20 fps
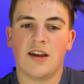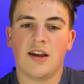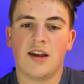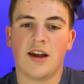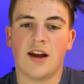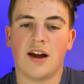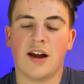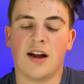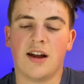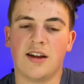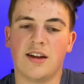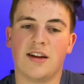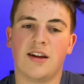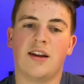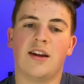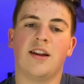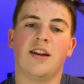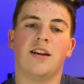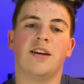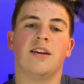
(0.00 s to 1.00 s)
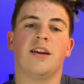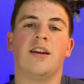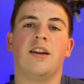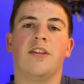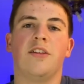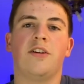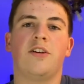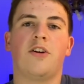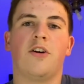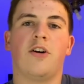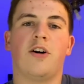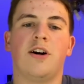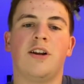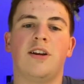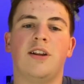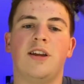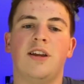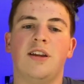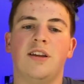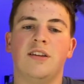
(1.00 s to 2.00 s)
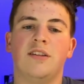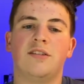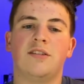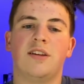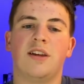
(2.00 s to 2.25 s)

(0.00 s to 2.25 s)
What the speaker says: And another con is